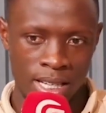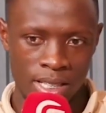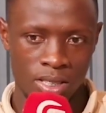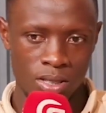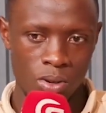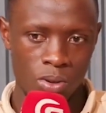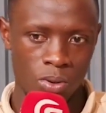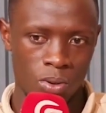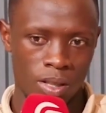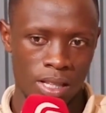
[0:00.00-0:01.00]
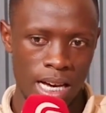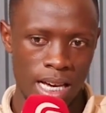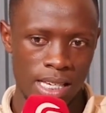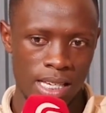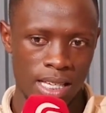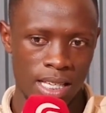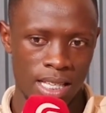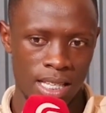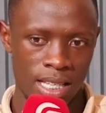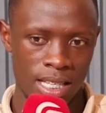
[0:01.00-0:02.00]
So I
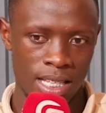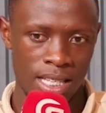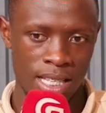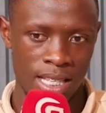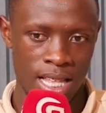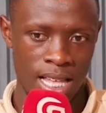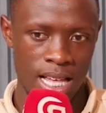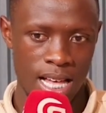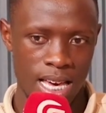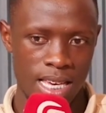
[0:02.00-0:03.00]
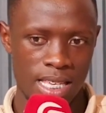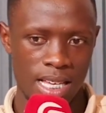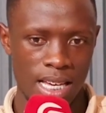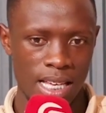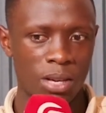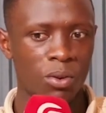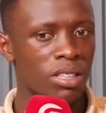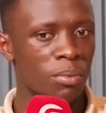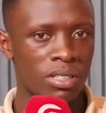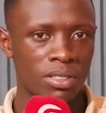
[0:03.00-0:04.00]
got
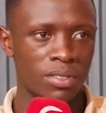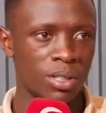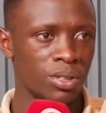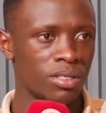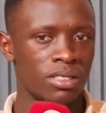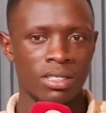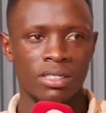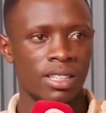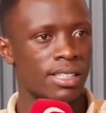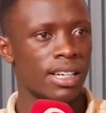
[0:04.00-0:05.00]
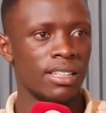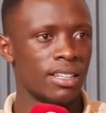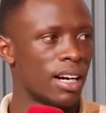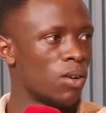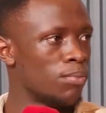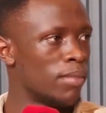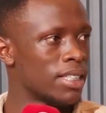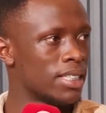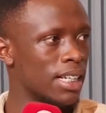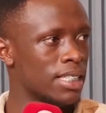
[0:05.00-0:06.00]
the motivation. Nentandika
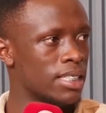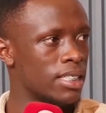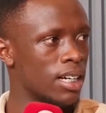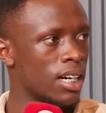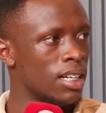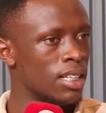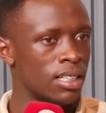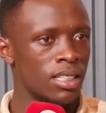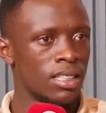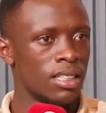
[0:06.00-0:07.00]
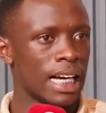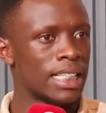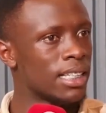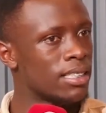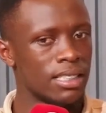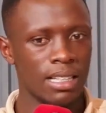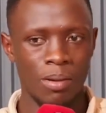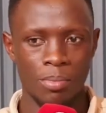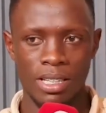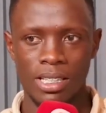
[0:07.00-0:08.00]
March last year. I started
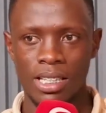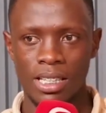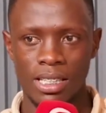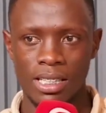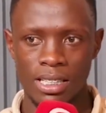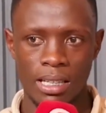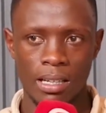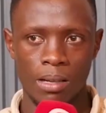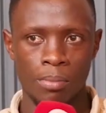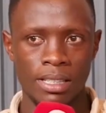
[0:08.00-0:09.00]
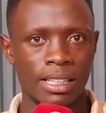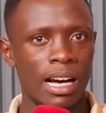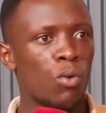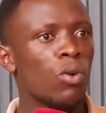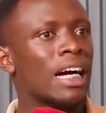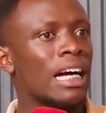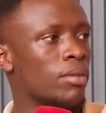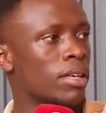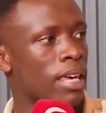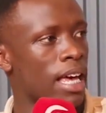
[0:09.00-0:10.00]
campaigning, but now kolanga
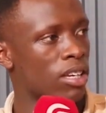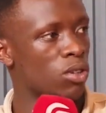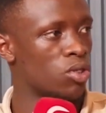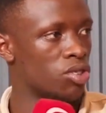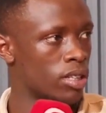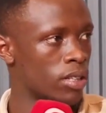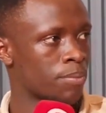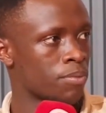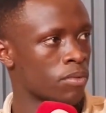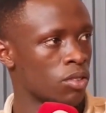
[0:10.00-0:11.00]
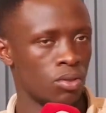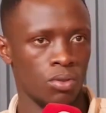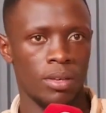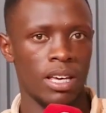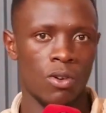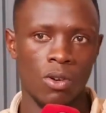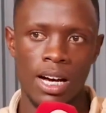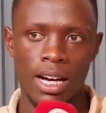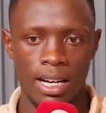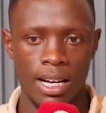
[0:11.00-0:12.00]
bye yandikoze. You know, bya
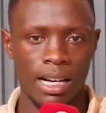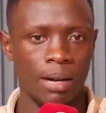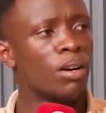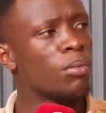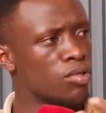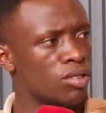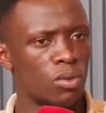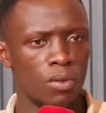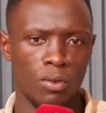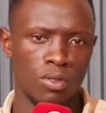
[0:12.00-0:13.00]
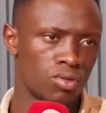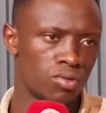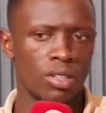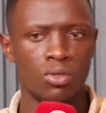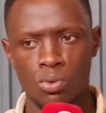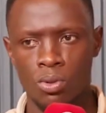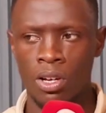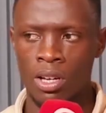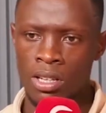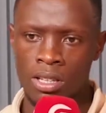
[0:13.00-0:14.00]
kolanga. Ngamwebuza of course try to
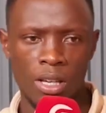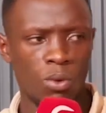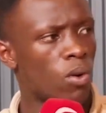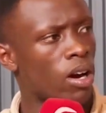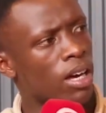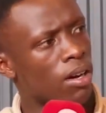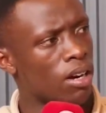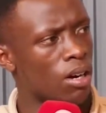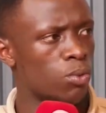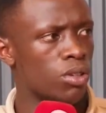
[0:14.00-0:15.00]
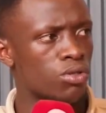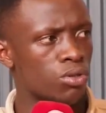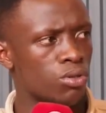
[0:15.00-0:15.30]
inquire around what to